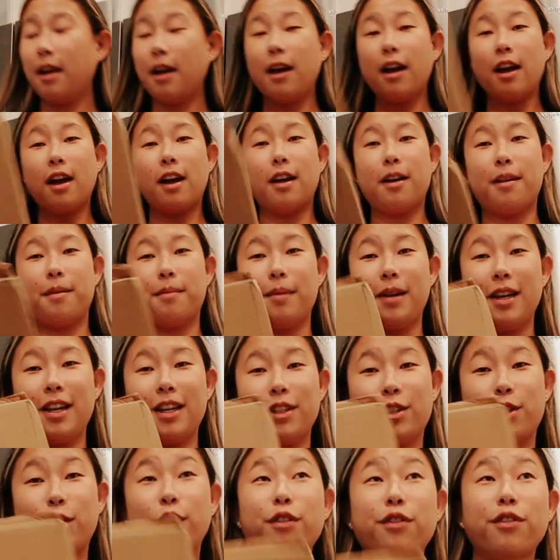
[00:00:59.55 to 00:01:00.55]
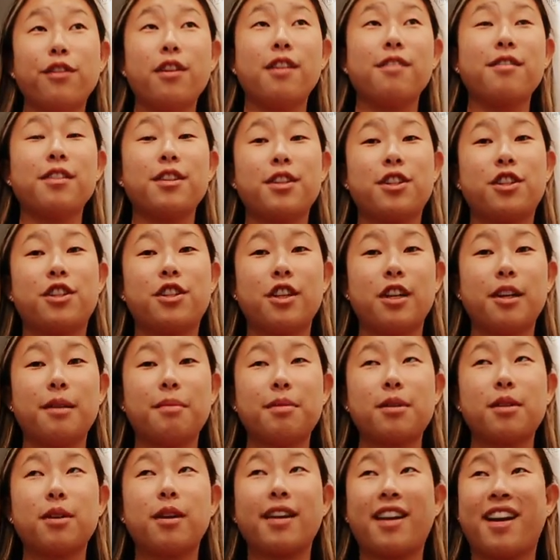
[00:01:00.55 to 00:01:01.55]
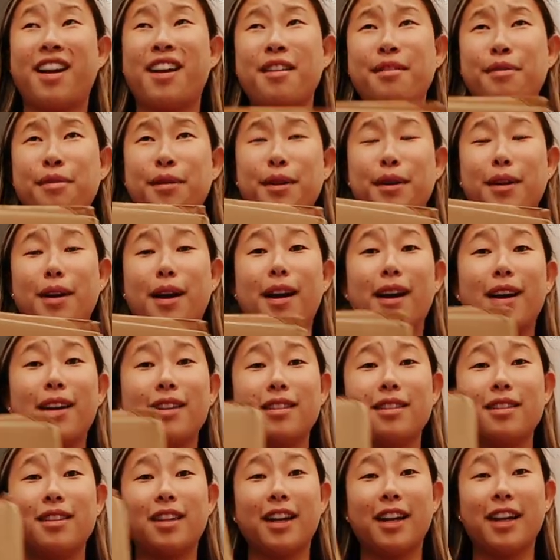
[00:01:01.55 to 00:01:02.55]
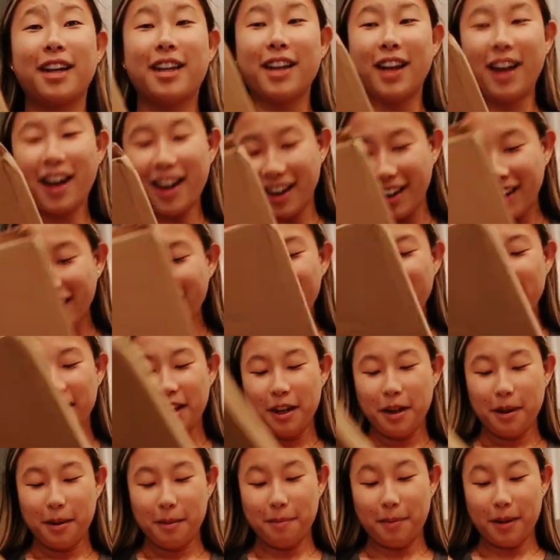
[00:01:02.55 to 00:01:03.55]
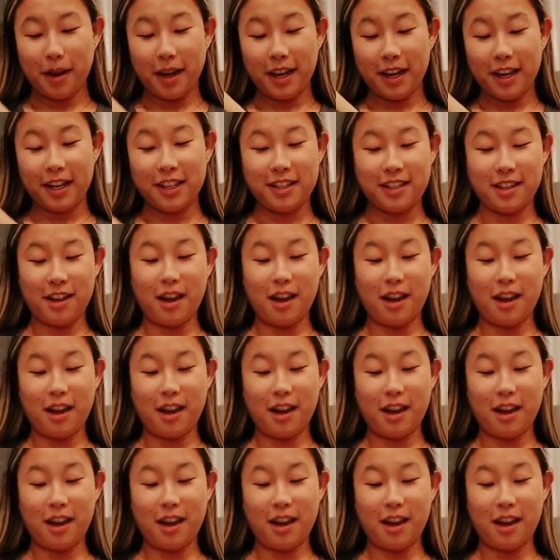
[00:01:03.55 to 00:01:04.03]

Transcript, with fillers: and it took forever to ship, so I kind of forgot that I got it, but it's